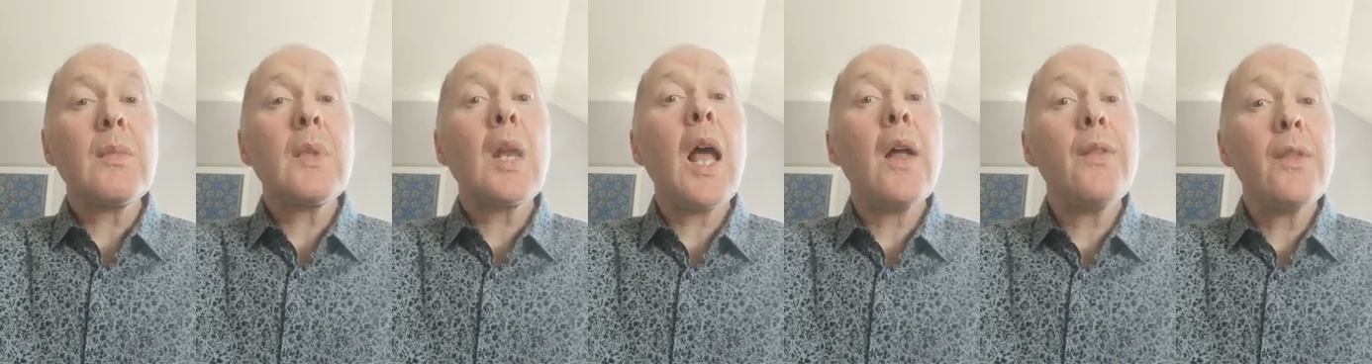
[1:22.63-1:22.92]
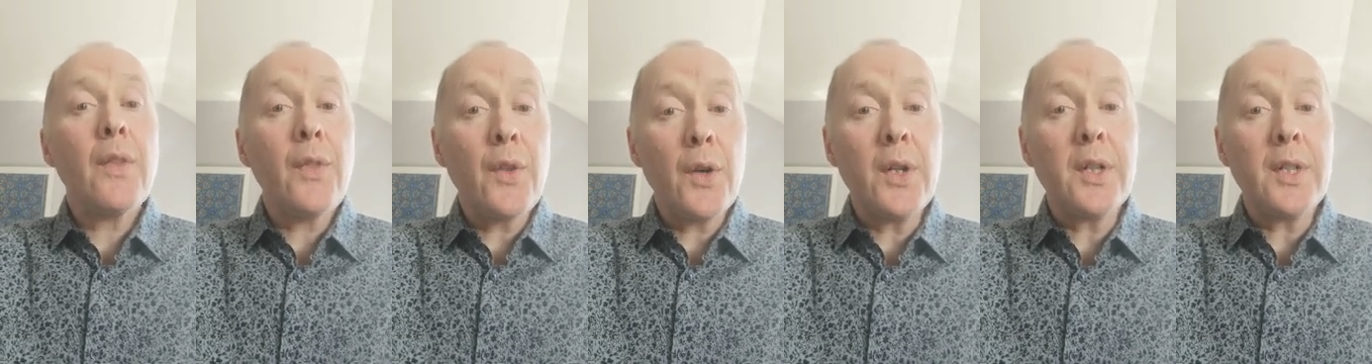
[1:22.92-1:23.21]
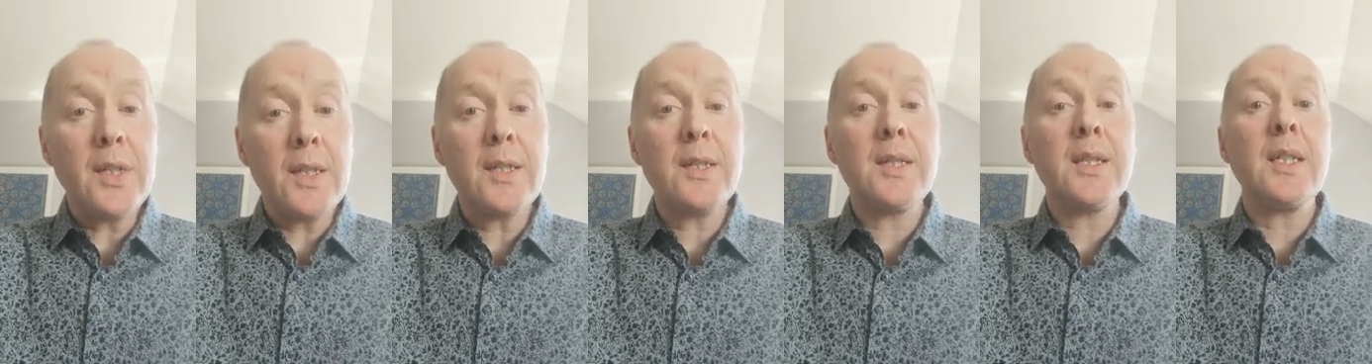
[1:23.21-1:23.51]
And the third
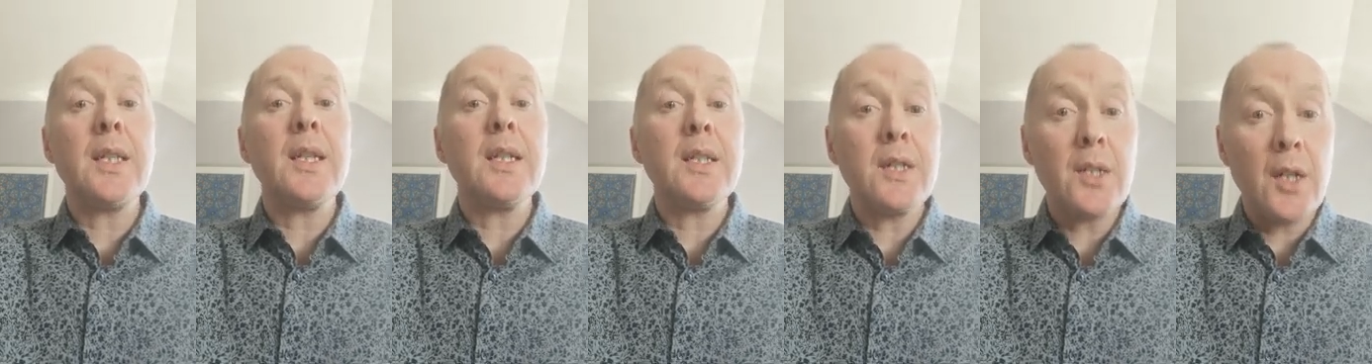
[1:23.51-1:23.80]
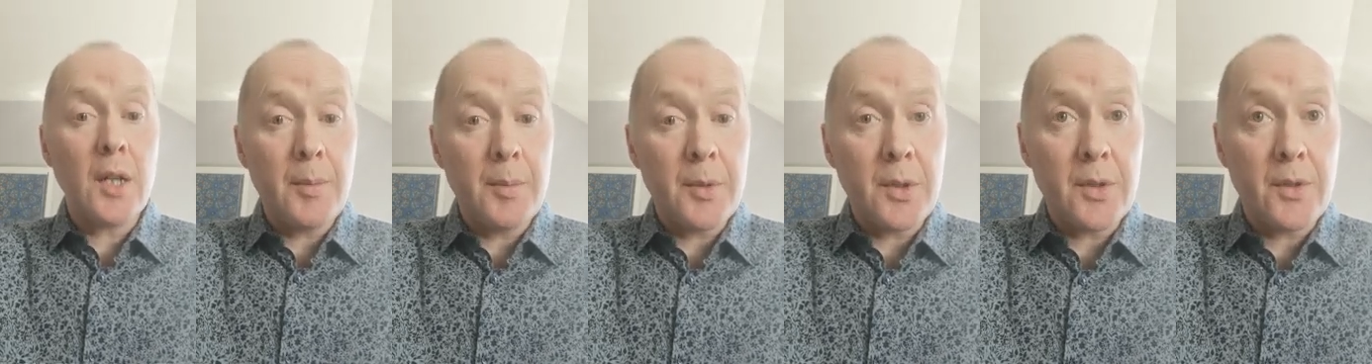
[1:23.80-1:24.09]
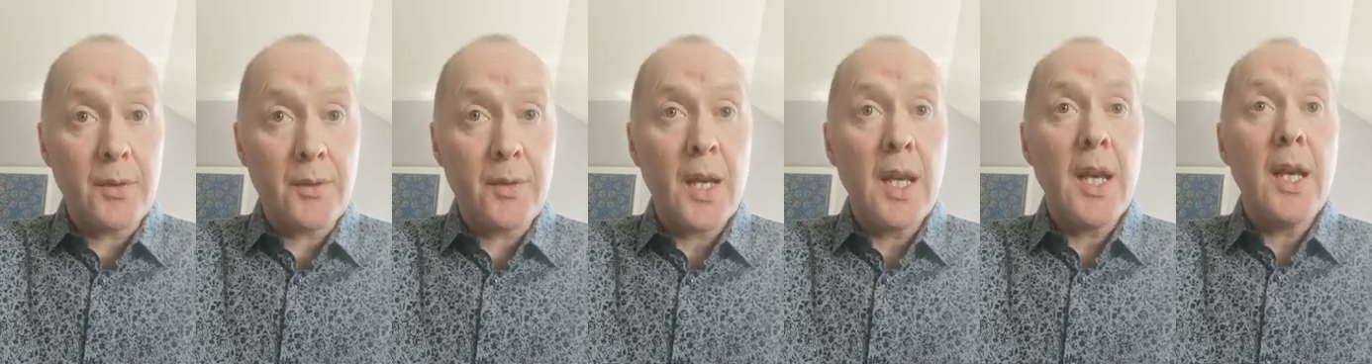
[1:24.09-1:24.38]
is the
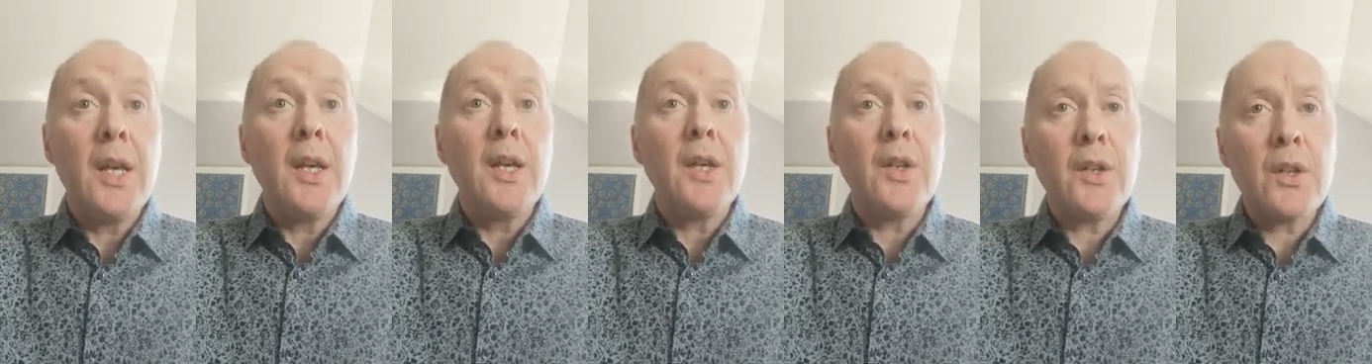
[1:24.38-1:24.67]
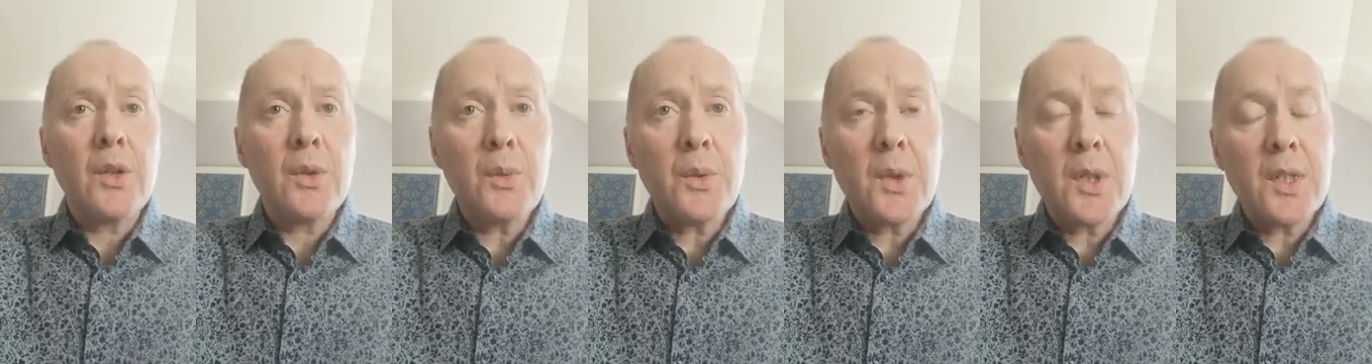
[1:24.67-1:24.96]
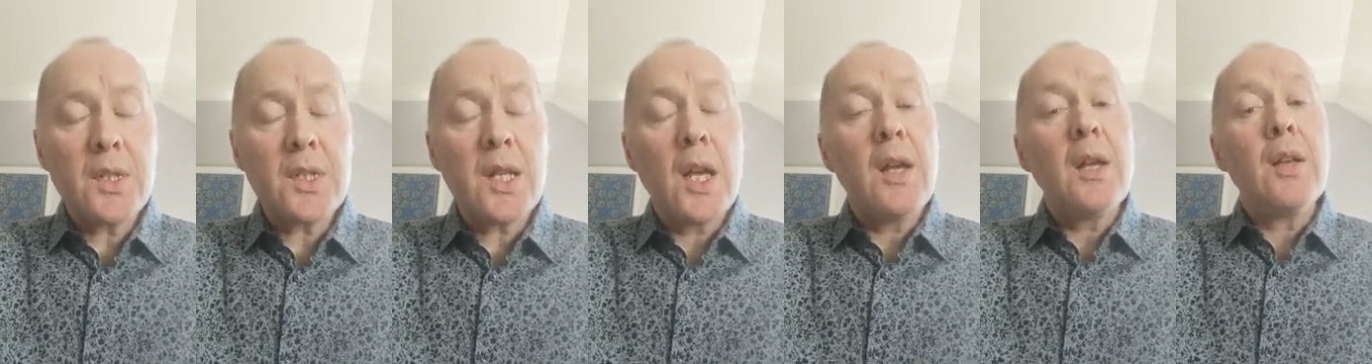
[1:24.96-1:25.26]
interpretive, in other
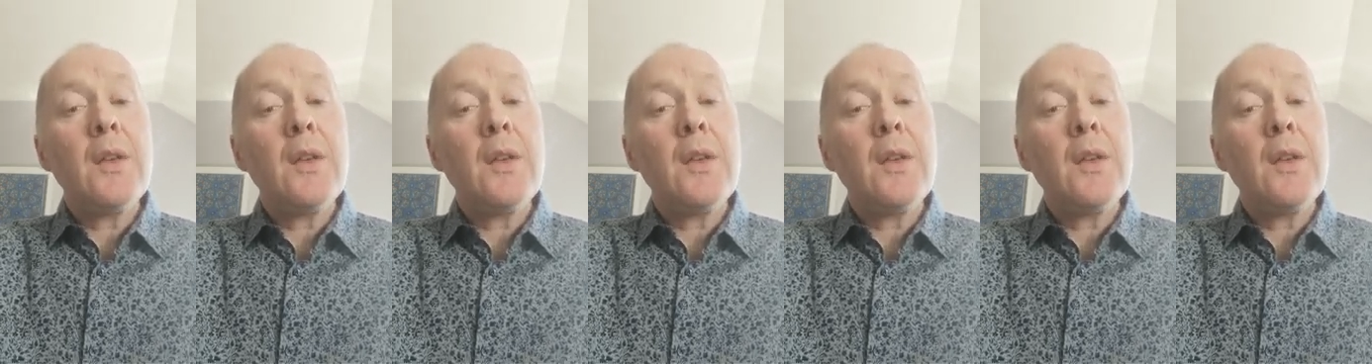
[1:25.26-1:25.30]
words,